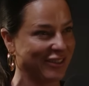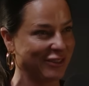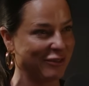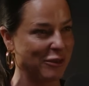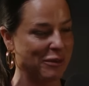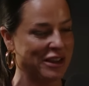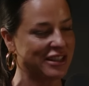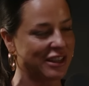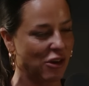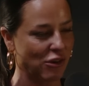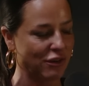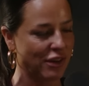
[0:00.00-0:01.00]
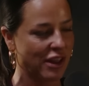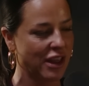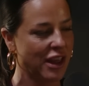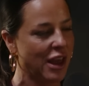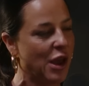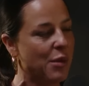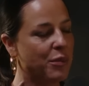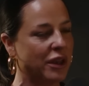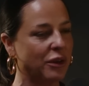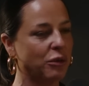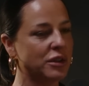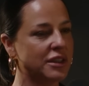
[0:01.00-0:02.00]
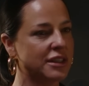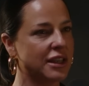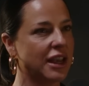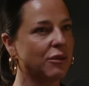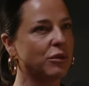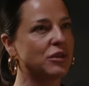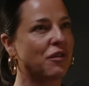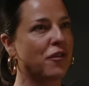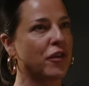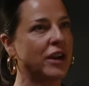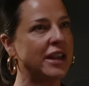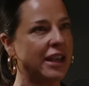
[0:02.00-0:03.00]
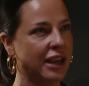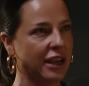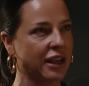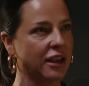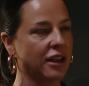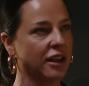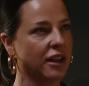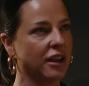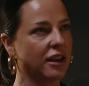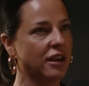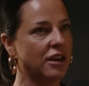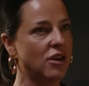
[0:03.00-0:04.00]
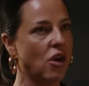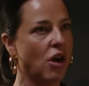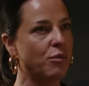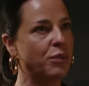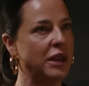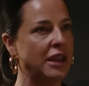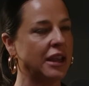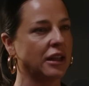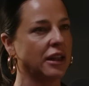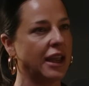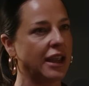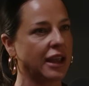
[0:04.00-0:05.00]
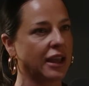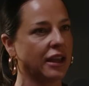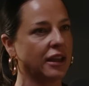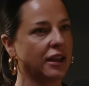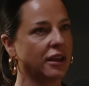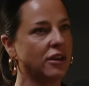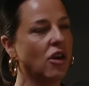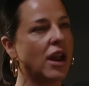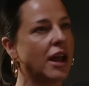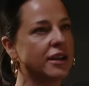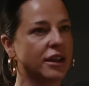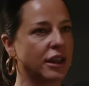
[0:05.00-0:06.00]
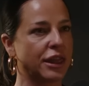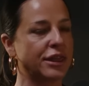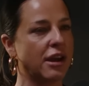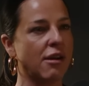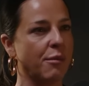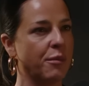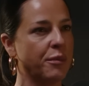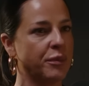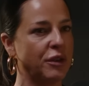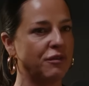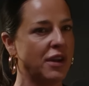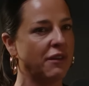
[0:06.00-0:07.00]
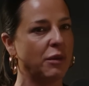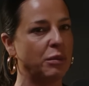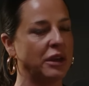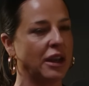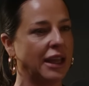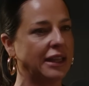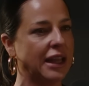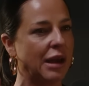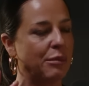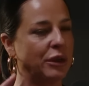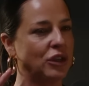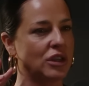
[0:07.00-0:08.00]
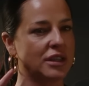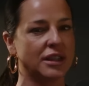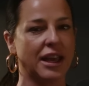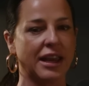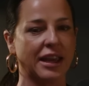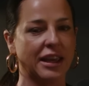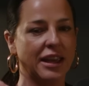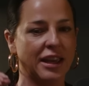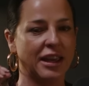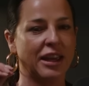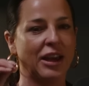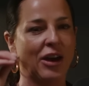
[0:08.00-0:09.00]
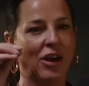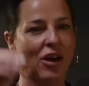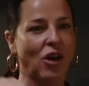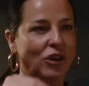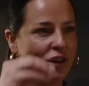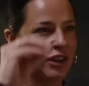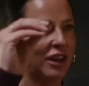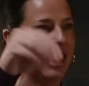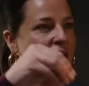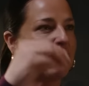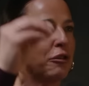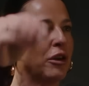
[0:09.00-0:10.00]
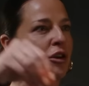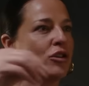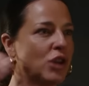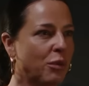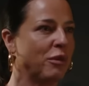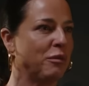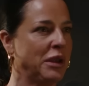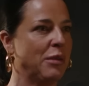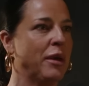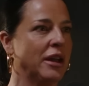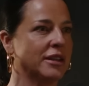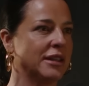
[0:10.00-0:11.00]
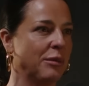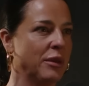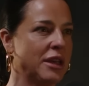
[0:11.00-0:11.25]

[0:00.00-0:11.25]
for myself. But it was freeing not being like, not under the thumb. You've never been like that, but just like everyone on top of me about something.